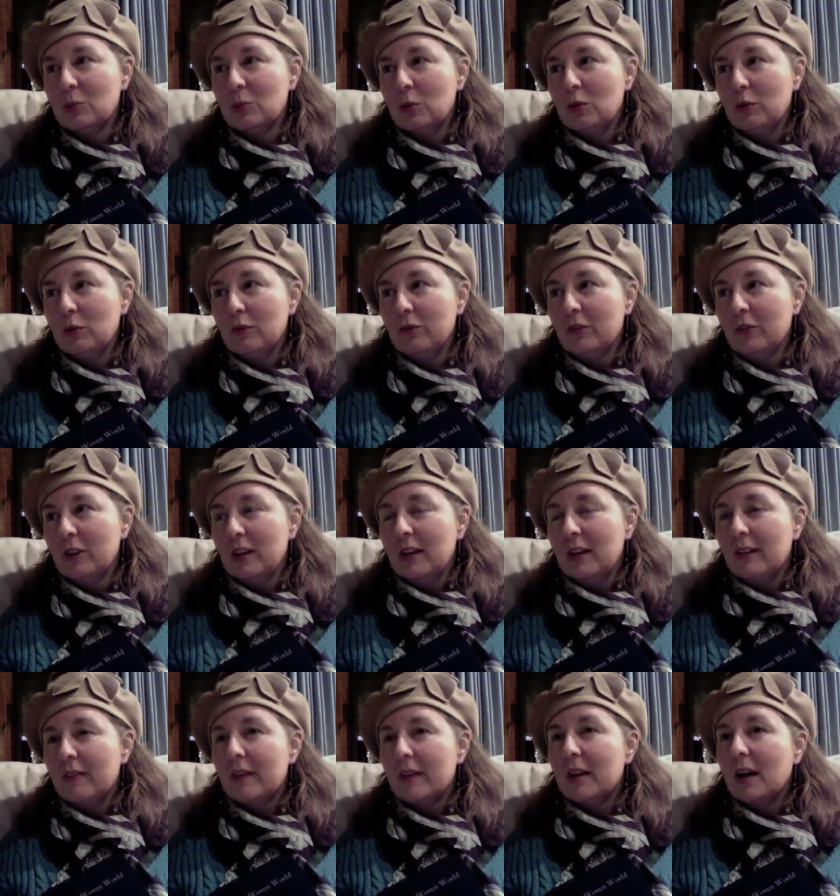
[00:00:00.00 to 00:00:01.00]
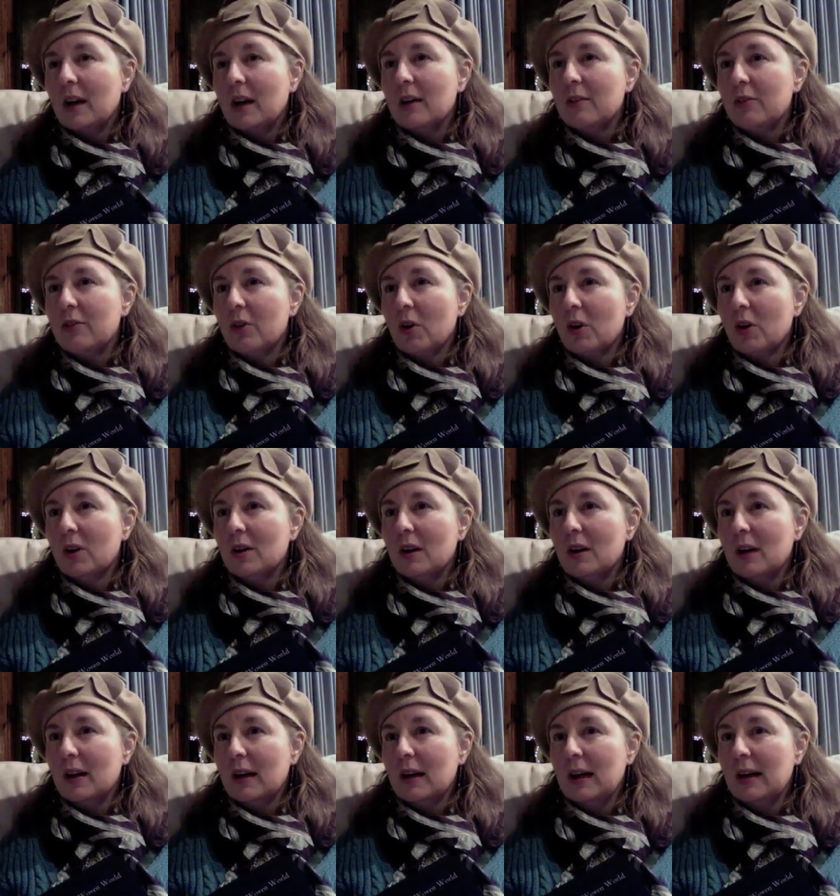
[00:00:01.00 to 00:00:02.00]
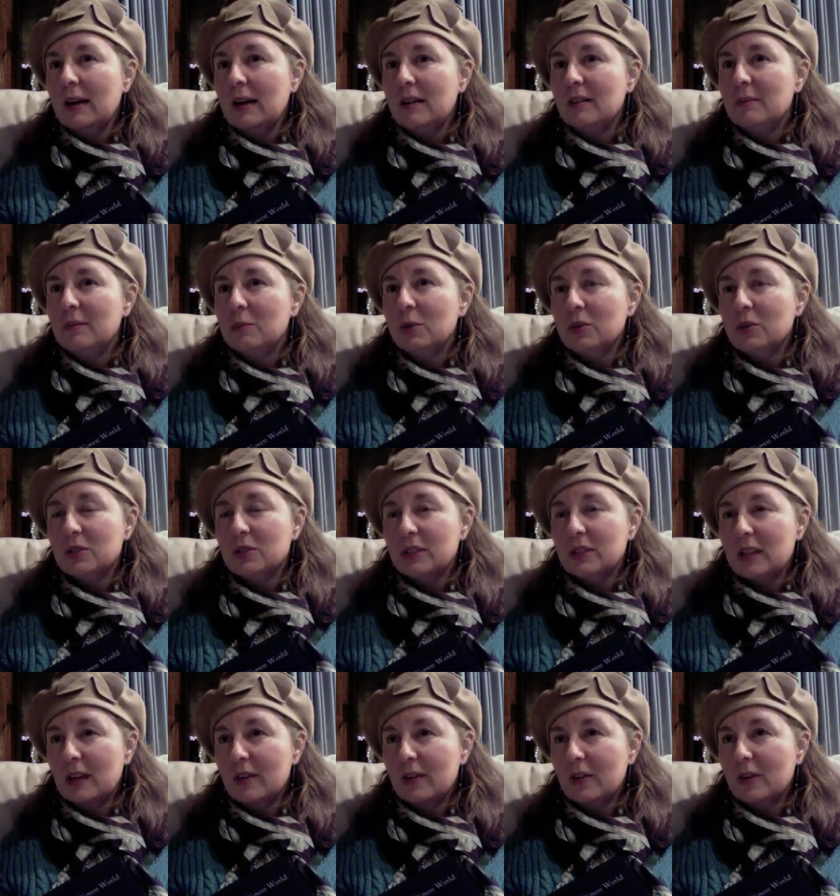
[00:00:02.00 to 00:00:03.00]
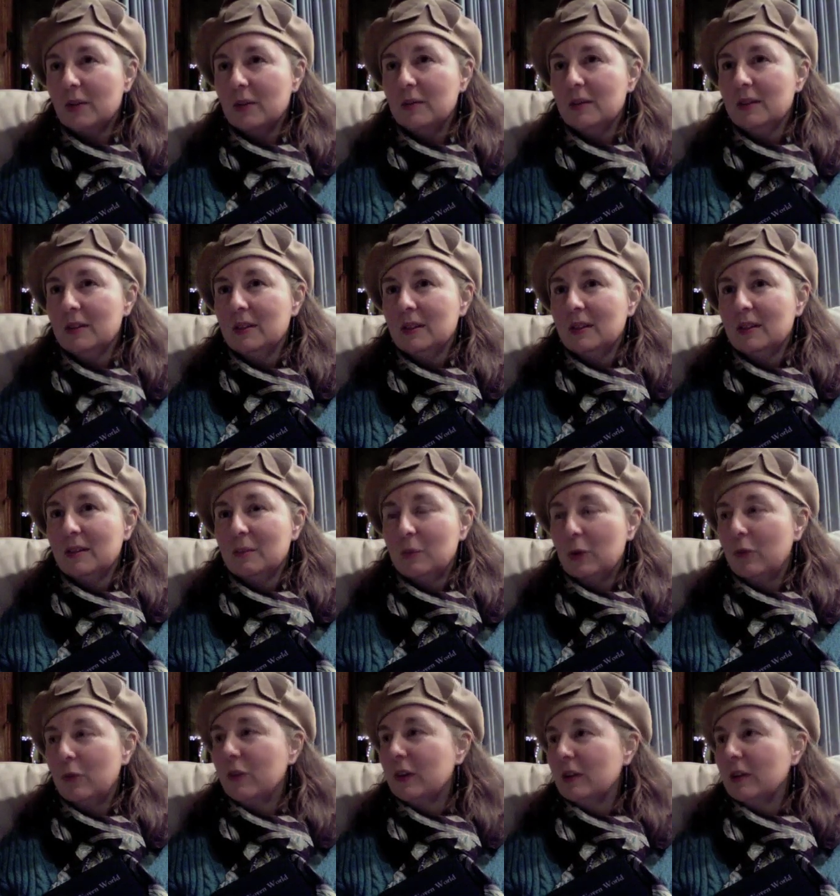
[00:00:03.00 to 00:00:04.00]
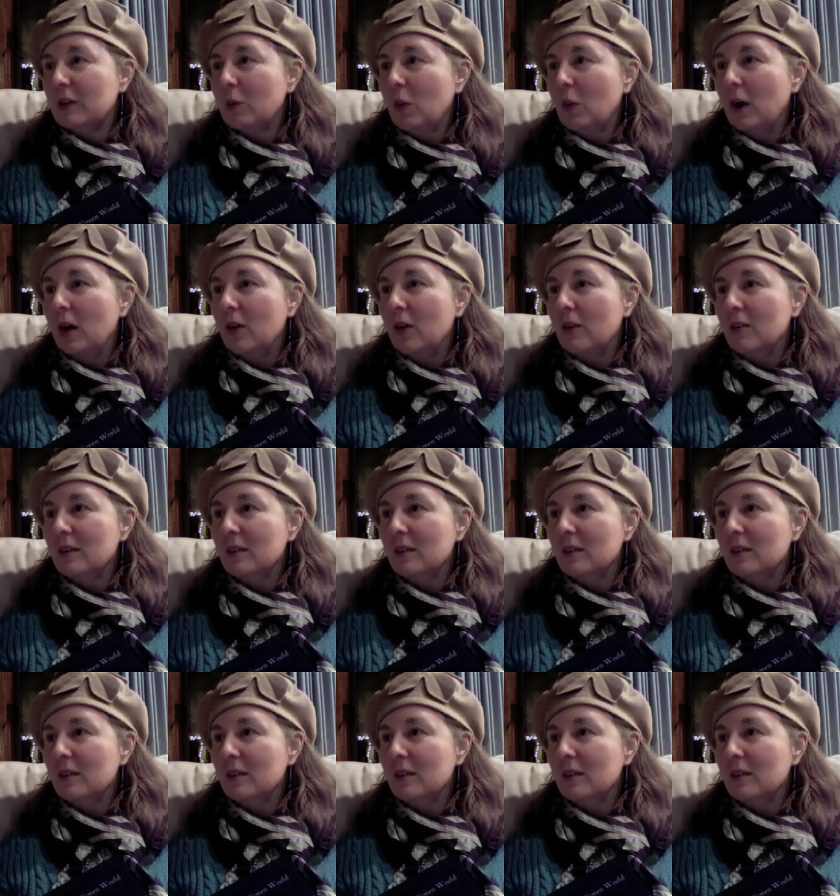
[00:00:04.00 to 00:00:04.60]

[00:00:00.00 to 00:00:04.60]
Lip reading: Wolf, that I thought I had put together perfectly well,